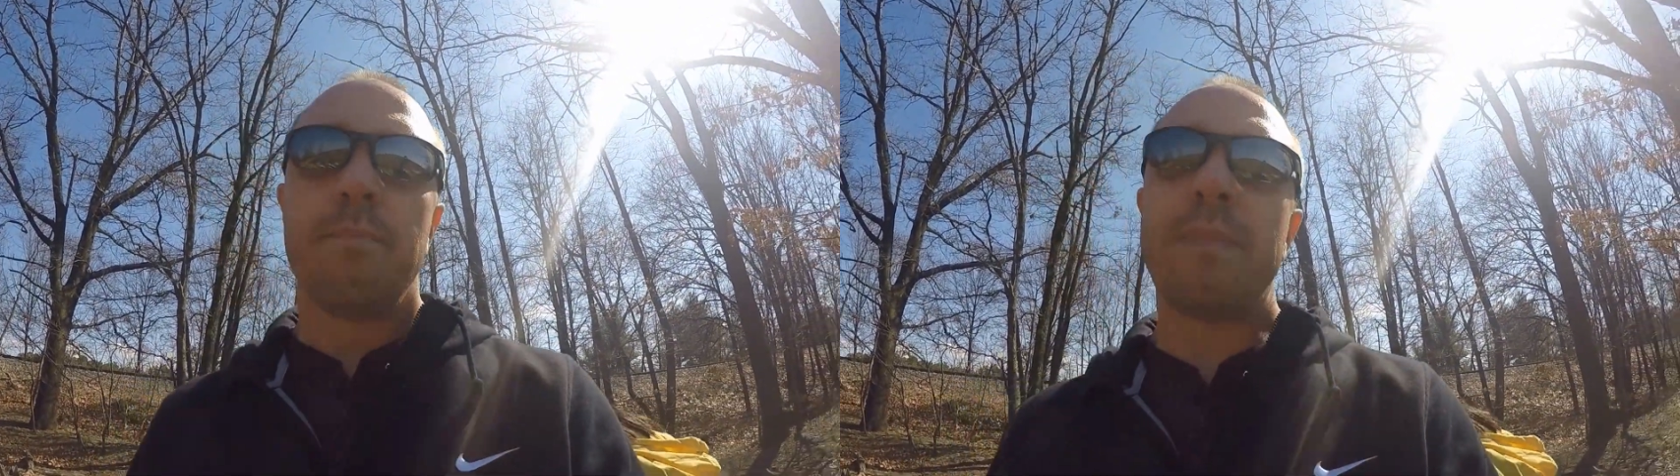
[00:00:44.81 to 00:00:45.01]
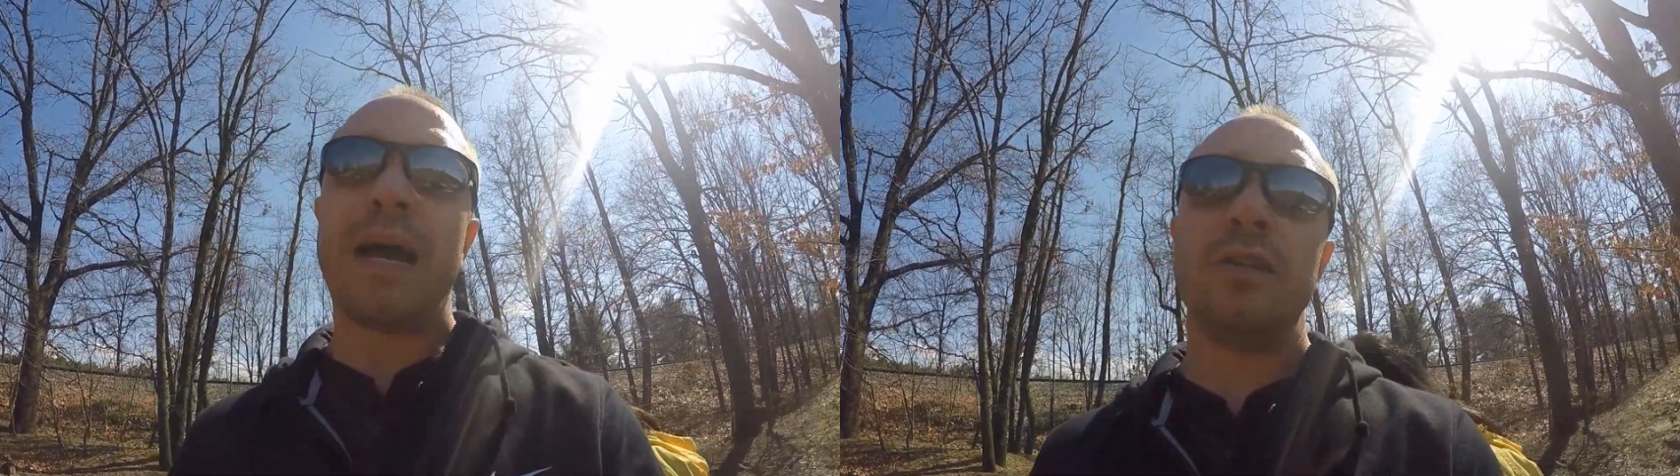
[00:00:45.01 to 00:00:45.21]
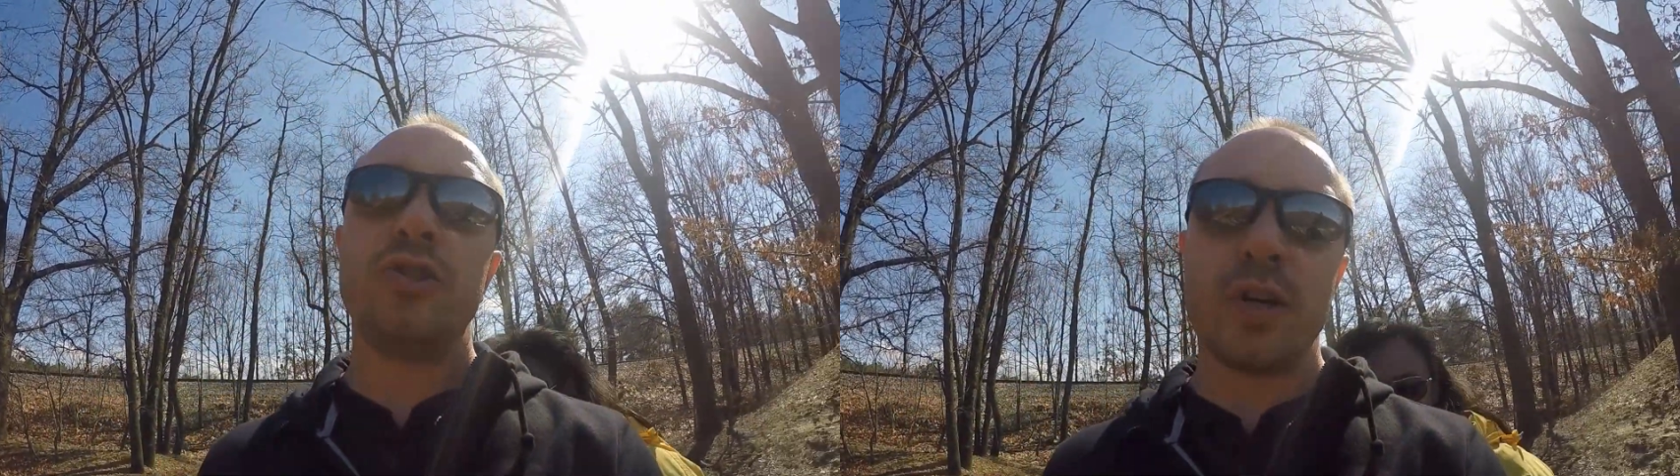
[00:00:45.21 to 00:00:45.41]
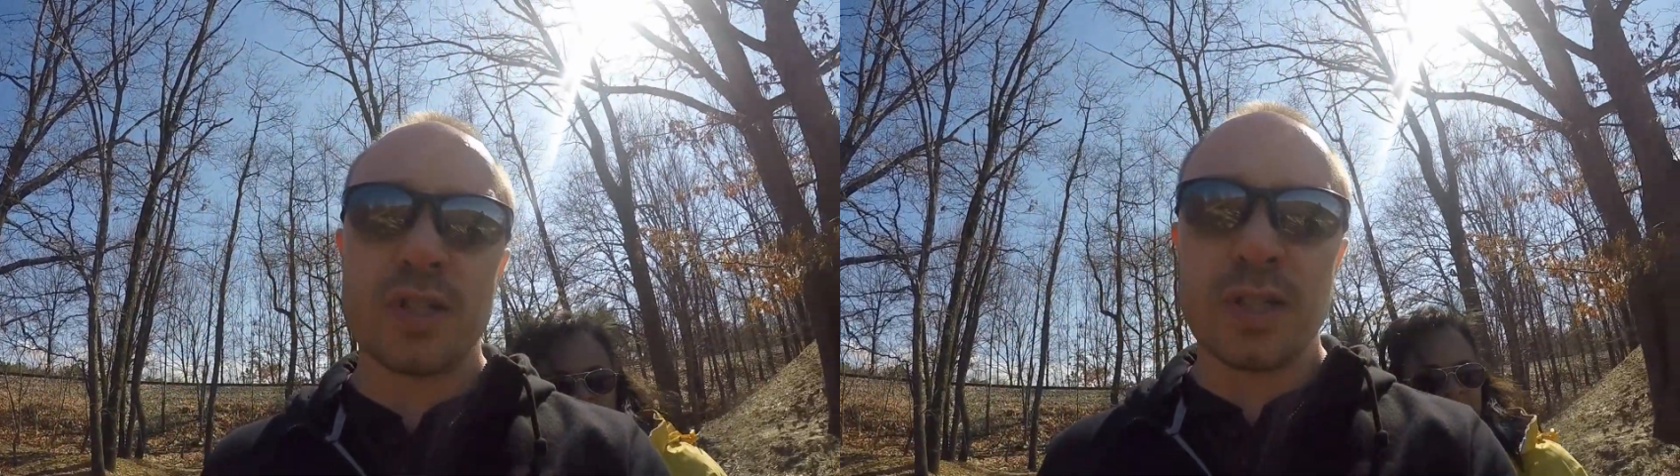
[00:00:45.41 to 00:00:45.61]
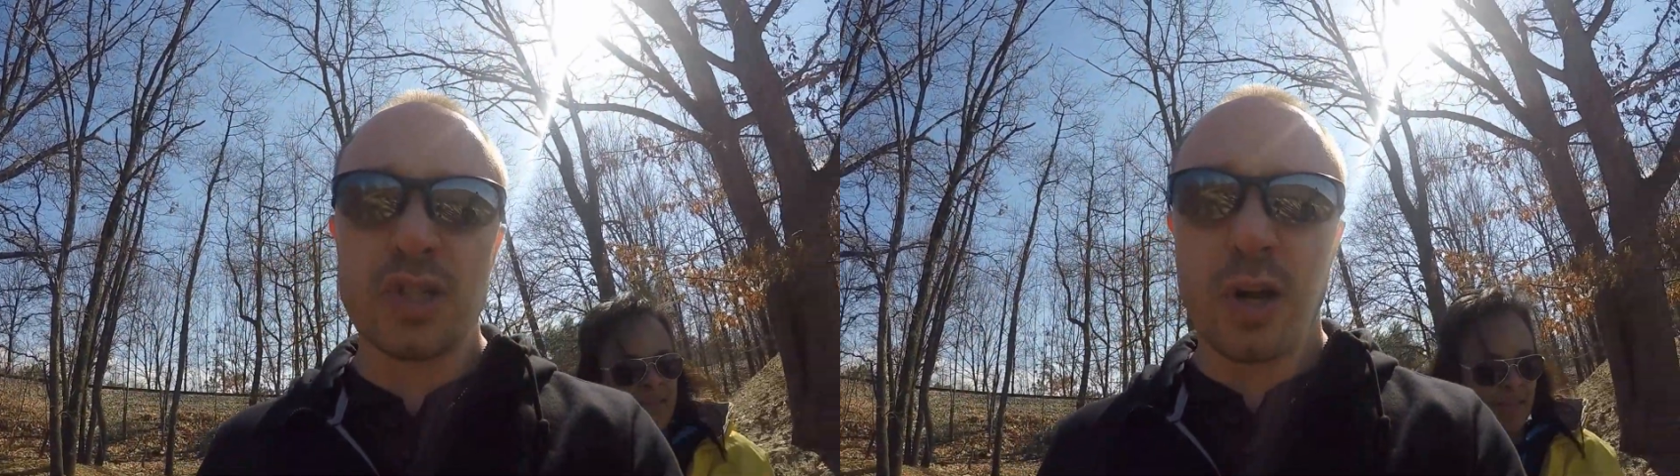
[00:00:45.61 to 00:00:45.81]

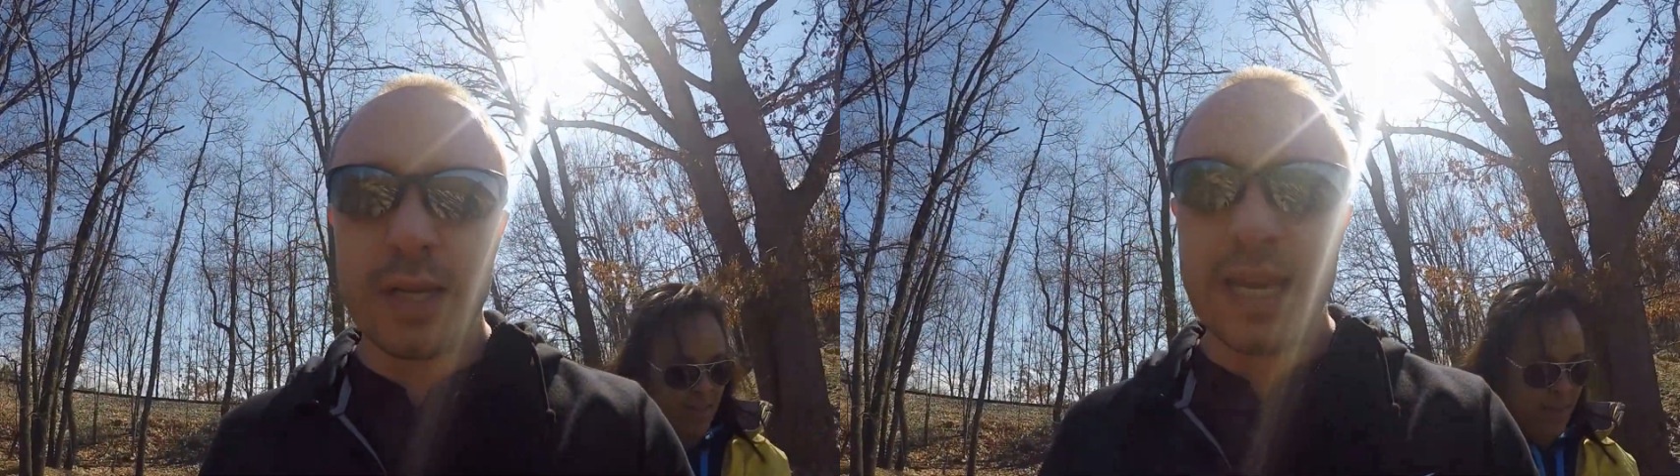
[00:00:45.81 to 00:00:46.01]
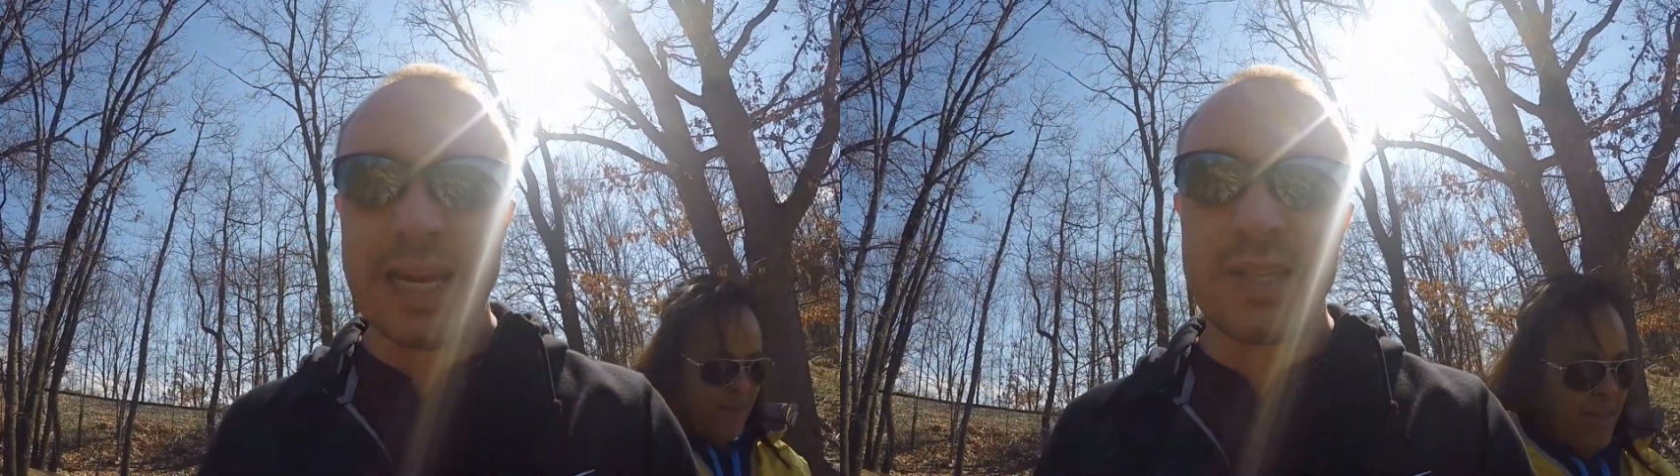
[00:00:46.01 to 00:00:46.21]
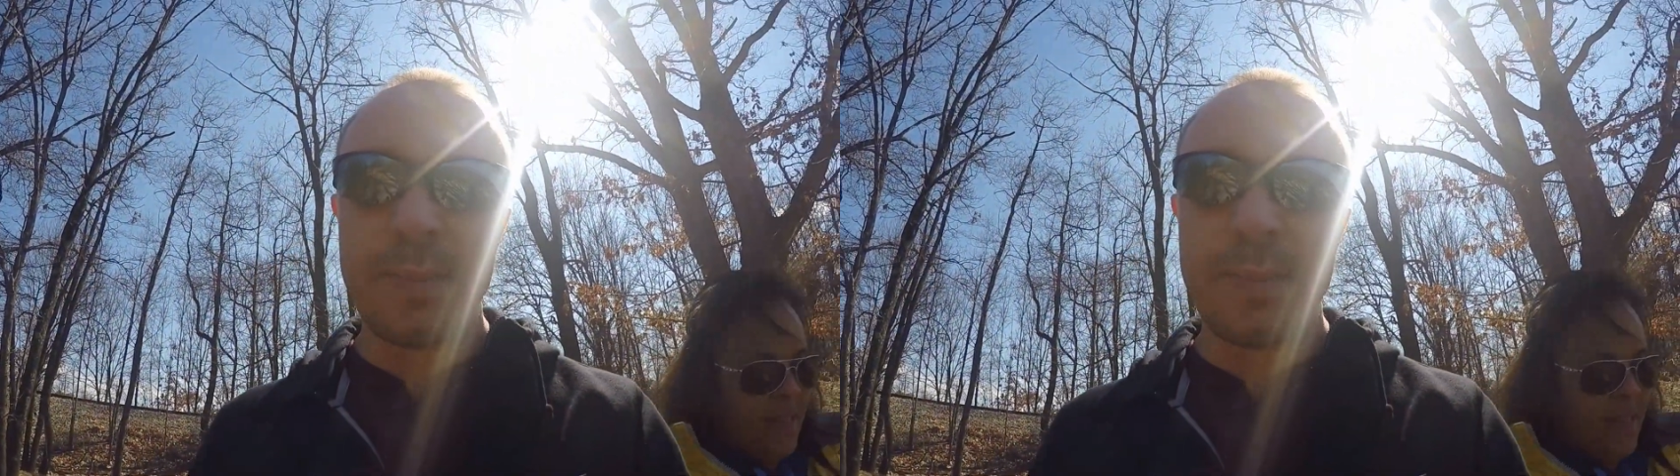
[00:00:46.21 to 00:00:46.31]
malnutrition is starting to get